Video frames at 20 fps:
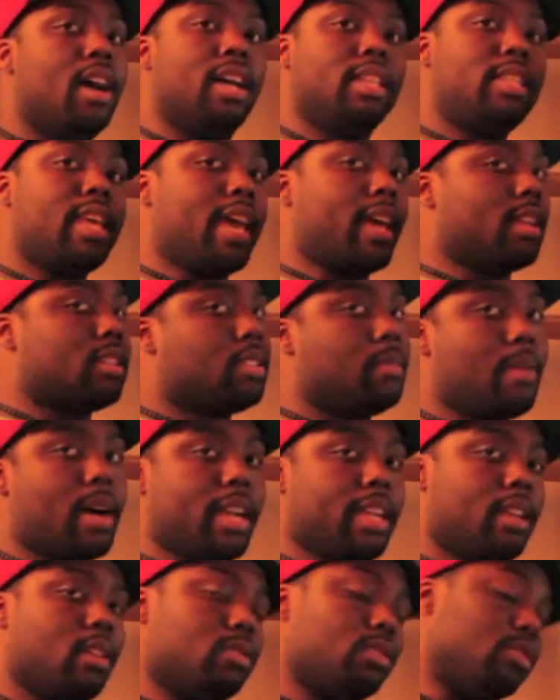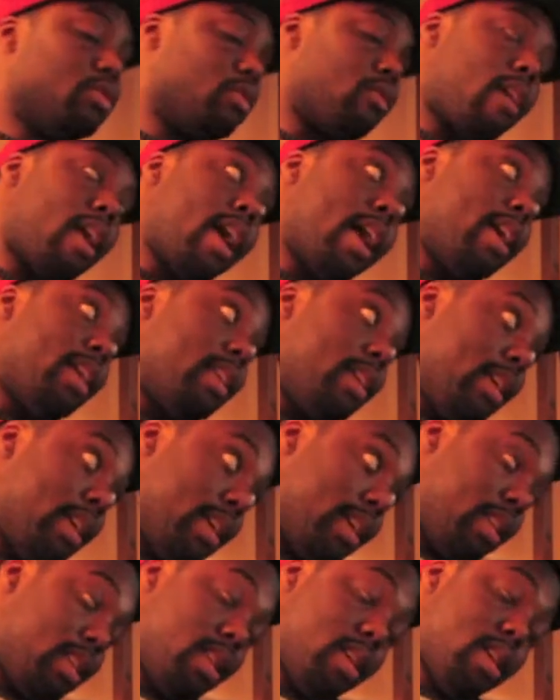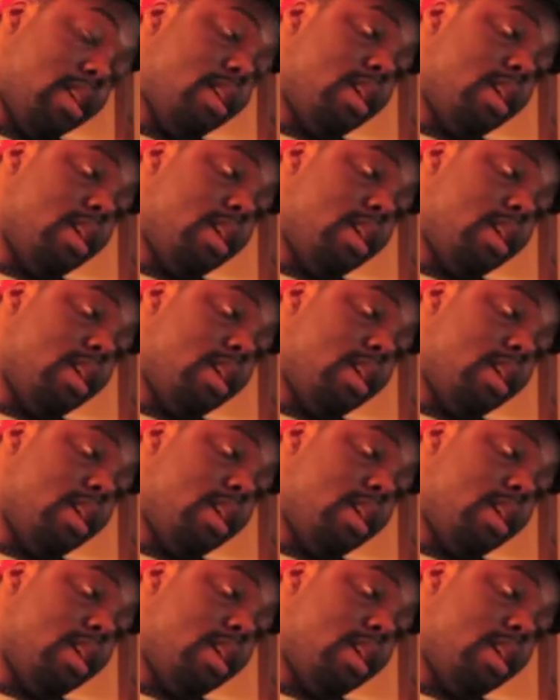attacking somebody else's grind. And